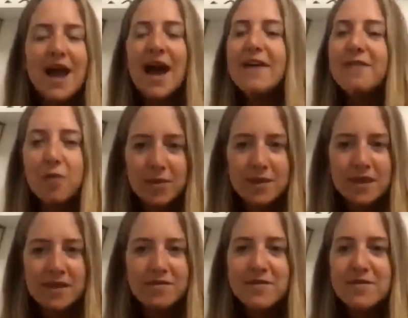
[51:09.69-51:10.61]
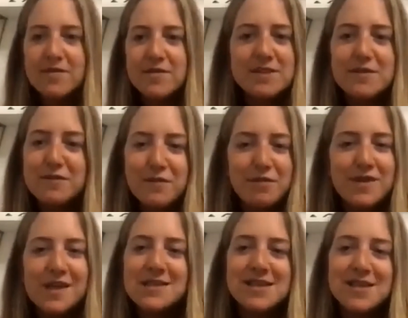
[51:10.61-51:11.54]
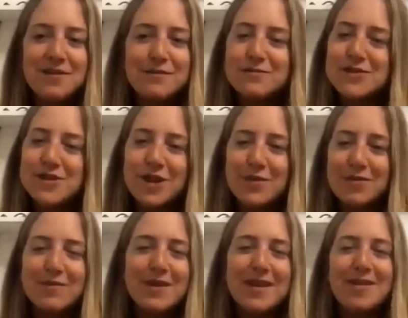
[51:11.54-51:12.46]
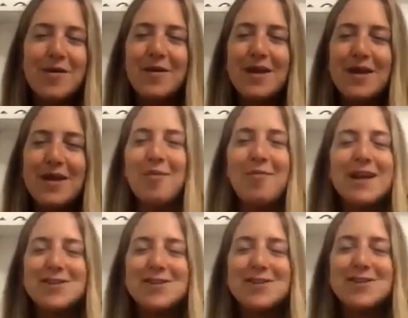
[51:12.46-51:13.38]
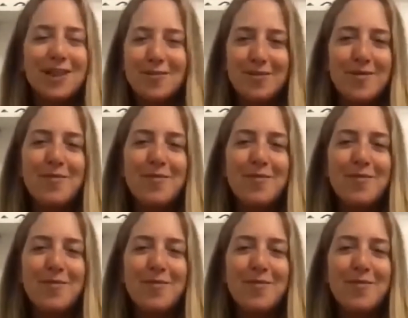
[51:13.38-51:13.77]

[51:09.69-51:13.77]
I feel relieved even just the few things that you've shared with me knowing about my chart a little yeah.